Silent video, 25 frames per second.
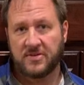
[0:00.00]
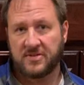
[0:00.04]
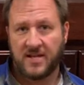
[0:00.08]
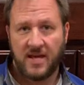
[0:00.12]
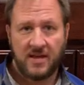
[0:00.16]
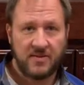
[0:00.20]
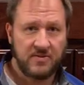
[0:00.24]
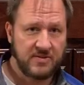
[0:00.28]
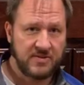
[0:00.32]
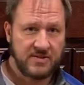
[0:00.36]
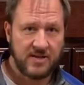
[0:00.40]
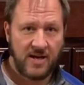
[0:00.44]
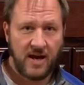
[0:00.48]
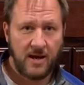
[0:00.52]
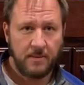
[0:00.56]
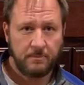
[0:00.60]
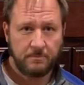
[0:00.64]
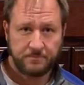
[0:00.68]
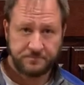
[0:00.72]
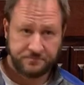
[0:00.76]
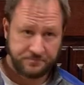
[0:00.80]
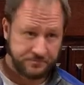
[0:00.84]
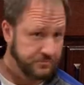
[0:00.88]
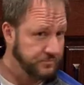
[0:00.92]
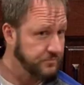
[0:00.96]
the date at the
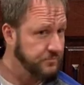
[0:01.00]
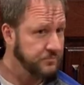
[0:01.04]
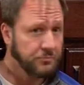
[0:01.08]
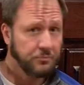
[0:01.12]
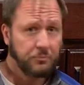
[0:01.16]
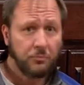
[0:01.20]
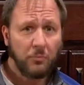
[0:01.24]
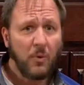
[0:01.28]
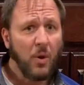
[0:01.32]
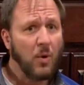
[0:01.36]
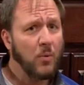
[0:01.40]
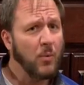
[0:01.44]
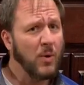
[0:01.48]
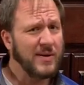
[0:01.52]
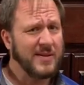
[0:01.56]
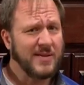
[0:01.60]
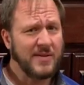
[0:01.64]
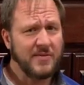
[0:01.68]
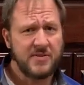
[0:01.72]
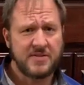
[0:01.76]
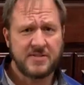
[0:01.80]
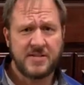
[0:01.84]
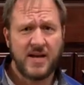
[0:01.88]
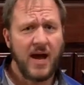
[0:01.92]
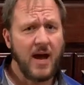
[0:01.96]
top, write
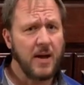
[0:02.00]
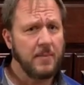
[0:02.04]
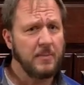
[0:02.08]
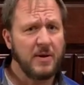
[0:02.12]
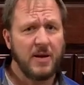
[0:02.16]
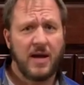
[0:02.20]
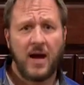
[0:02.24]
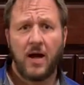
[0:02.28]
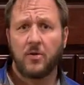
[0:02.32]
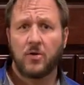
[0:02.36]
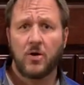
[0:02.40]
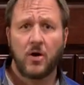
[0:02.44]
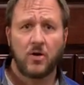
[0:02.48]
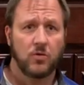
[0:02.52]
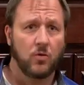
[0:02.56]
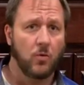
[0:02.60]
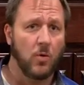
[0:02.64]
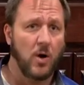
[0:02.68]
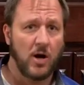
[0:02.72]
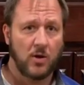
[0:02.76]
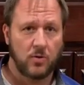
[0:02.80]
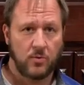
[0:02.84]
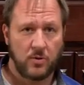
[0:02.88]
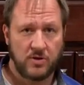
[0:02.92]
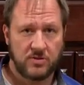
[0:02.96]
down the time and how long the
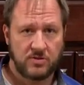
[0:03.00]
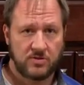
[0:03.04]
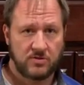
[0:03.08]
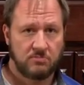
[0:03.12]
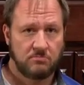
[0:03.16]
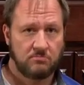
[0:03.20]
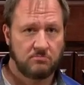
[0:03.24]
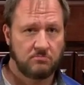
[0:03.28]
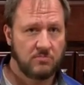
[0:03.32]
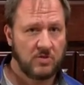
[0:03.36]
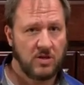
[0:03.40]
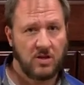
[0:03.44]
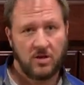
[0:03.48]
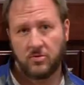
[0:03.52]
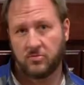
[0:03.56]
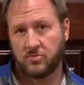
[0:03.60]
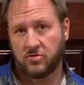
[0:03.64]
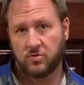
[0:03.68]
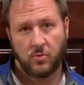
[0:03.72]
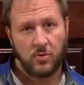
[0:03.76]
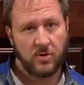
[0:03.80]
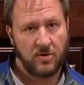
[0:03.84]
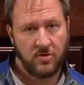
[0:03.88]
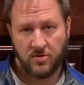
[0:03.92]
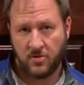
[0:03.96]
walk was, you know,
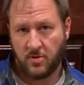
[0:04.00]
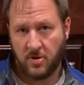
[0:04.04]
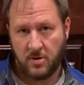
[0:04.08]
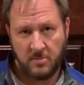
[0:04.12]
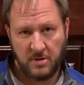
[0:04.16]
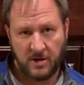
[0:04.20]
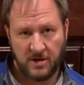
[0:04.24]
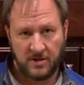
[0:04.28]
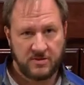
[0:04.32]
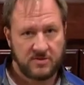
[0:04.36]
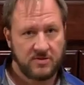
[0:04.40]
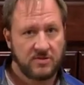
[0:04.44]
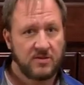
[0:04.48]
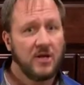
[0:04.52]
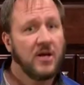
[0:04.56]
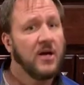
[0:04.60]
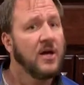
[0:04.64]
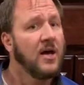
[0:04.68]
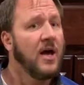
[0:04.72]
20, 30 minutes.